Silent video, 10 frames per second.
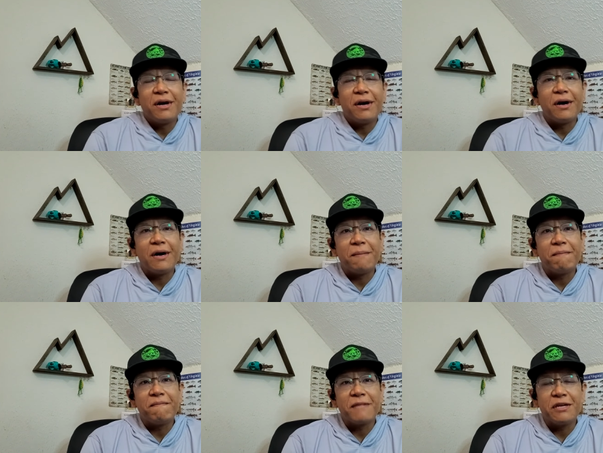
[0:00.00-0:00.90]
Um,
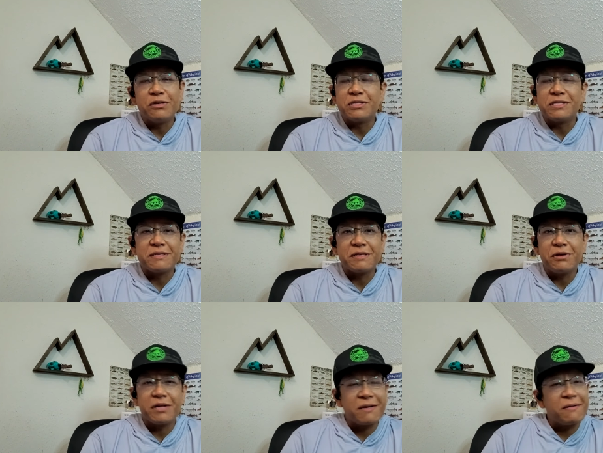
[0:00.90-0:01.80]
and you just,
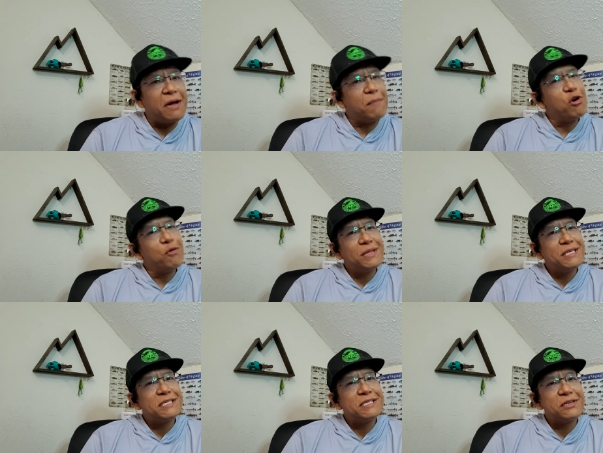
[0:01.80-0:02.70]
you're like, I'm hoping
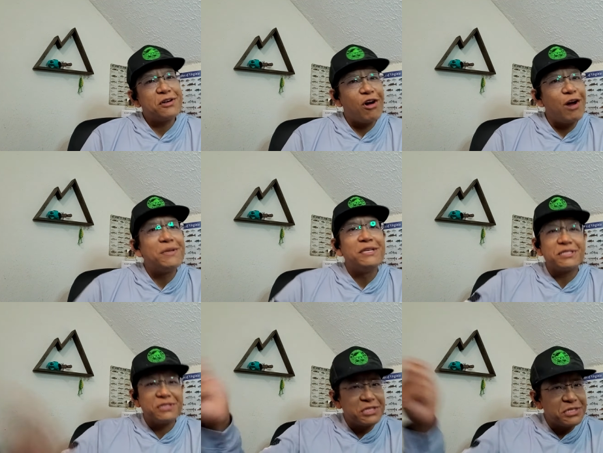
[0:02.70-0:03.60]
this isn't carp, and
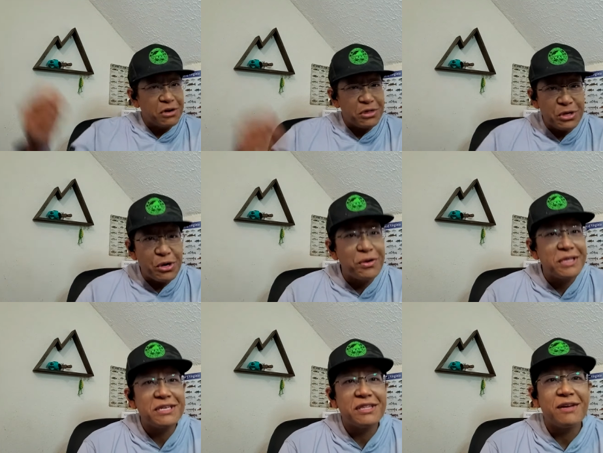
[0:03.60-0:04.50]
you just start throwing
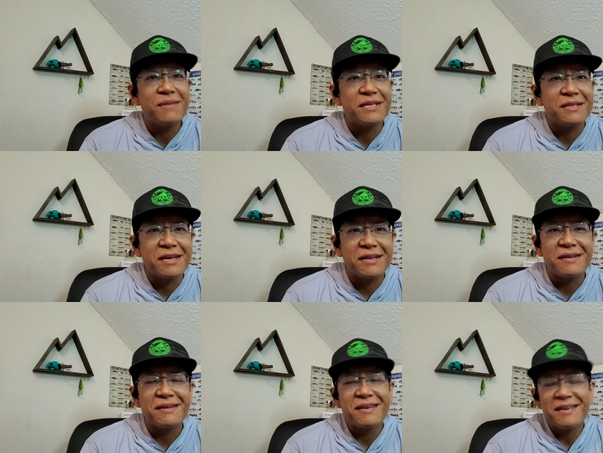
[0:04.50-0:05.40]
to them and, and,